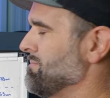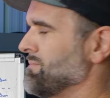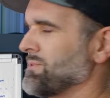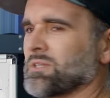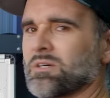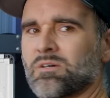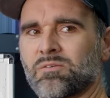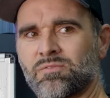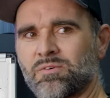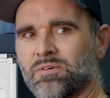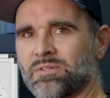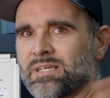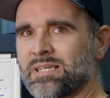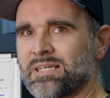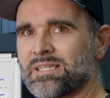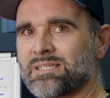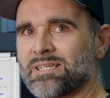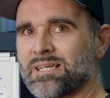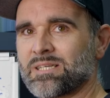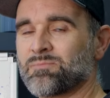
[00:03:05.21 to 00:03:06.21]
So for
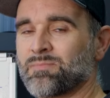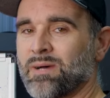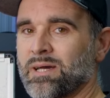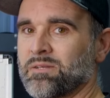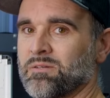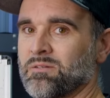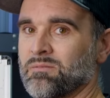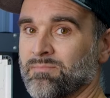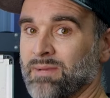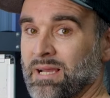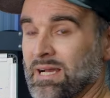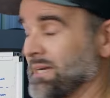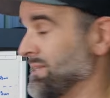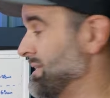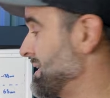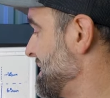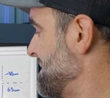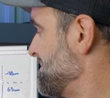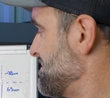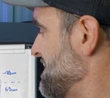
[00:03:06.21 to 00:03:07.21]
the test panel
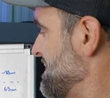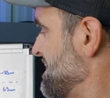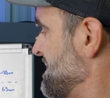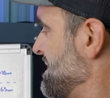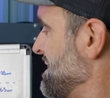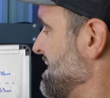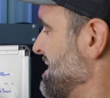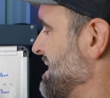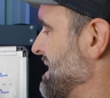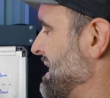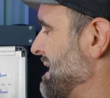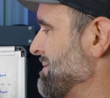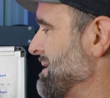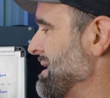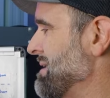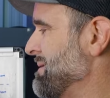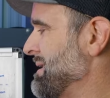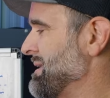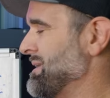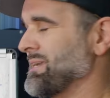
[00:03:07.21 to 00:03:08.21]
behind the camera, I'm
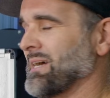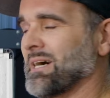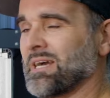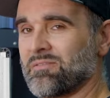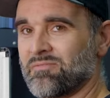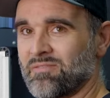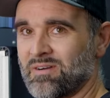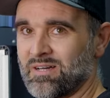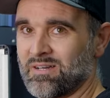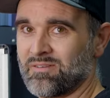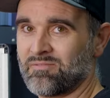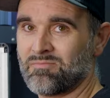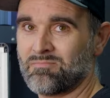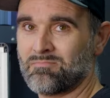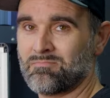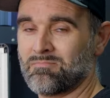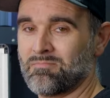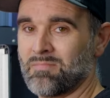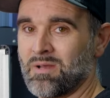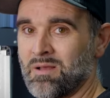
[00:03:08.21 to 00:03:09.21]
getting about 95
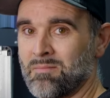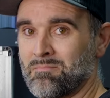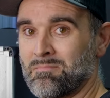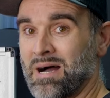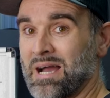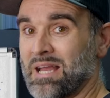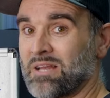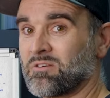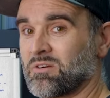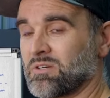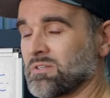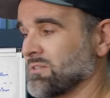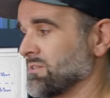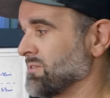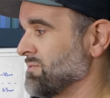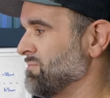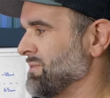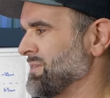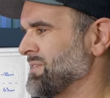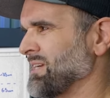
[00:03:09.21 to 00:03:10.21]

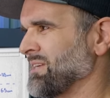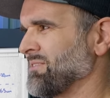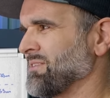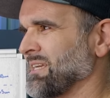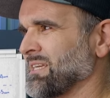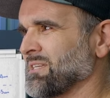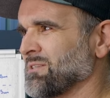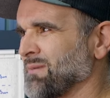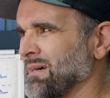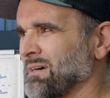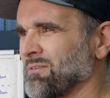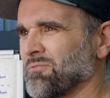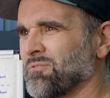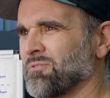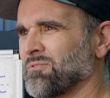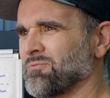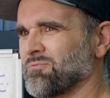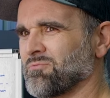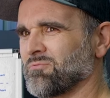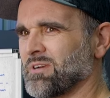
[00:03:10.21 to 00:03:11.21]
microns, which I think is about
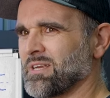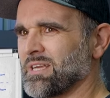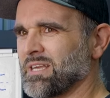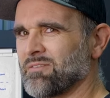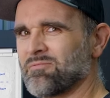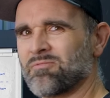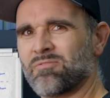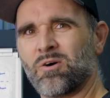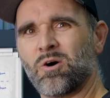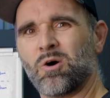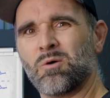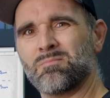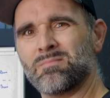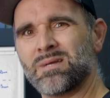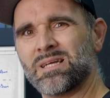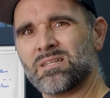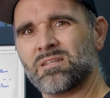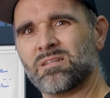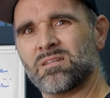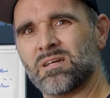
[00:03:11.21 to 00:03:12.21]
3-4
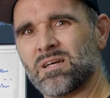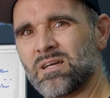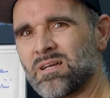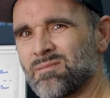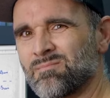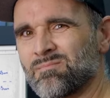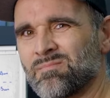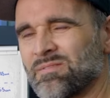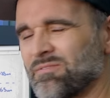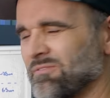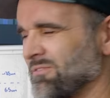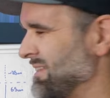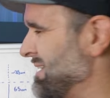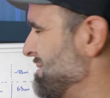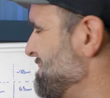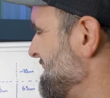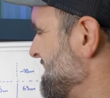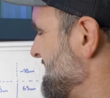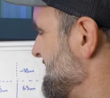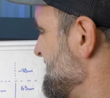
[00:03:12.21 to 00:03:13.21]
mil for
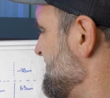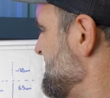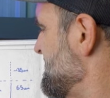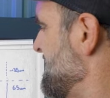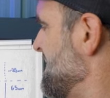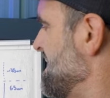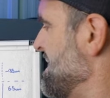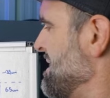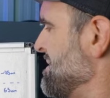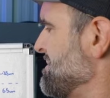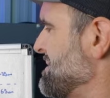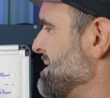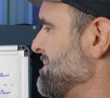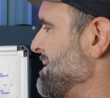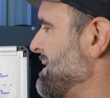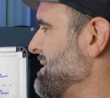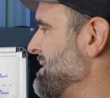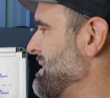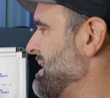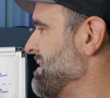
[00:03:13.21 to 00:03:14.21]
the Americans. So you get
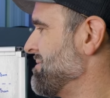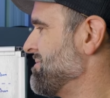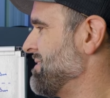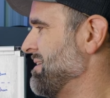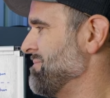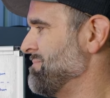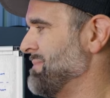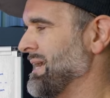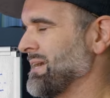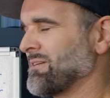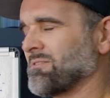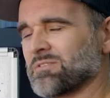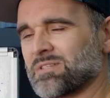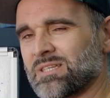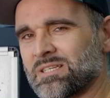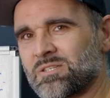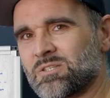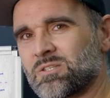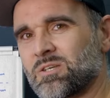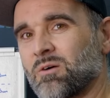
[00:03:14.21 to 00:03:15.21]
about 95 microns,
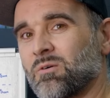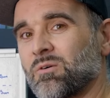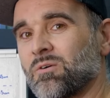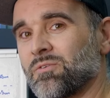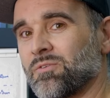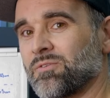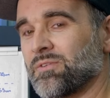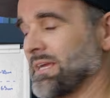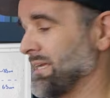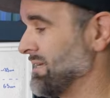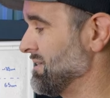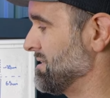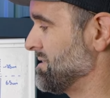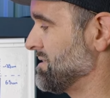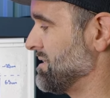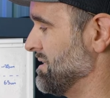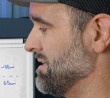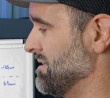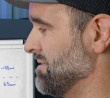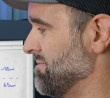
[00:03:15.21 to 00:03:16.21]
that's total
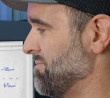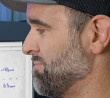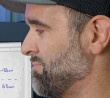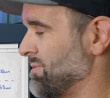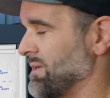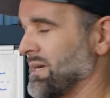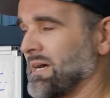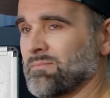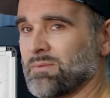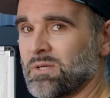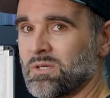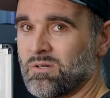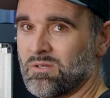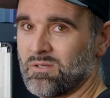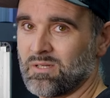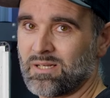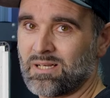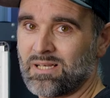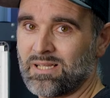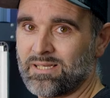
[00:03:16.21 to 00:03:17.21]
thickness of primer
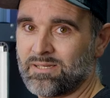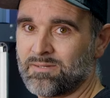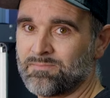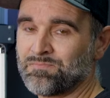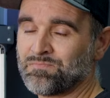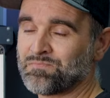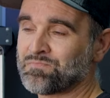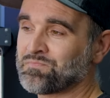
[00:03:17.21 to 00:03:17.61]
color clear.